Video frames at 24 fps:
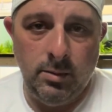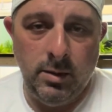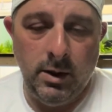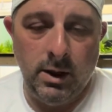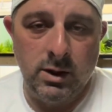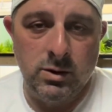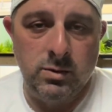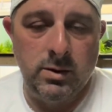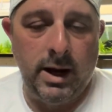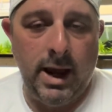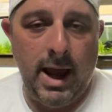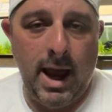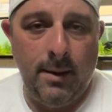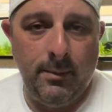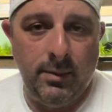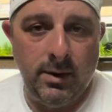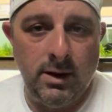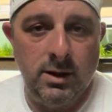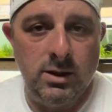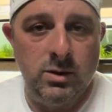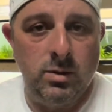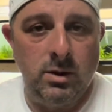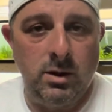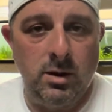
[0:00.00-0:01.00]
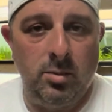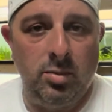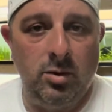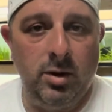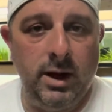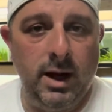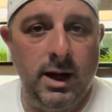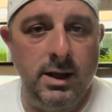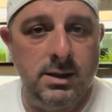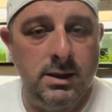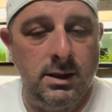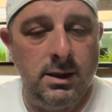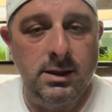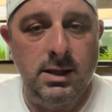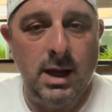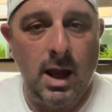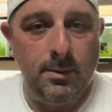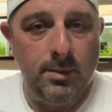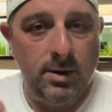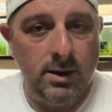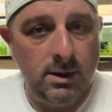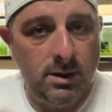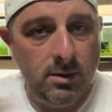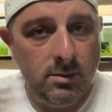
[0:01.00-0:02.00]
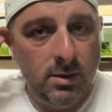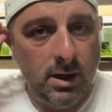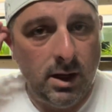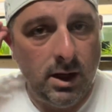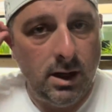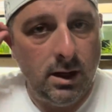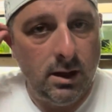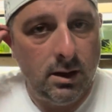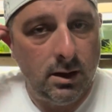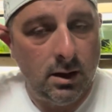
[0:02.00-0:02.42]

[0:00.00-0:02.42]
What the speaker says: because what happens with the plants, and this happened to me,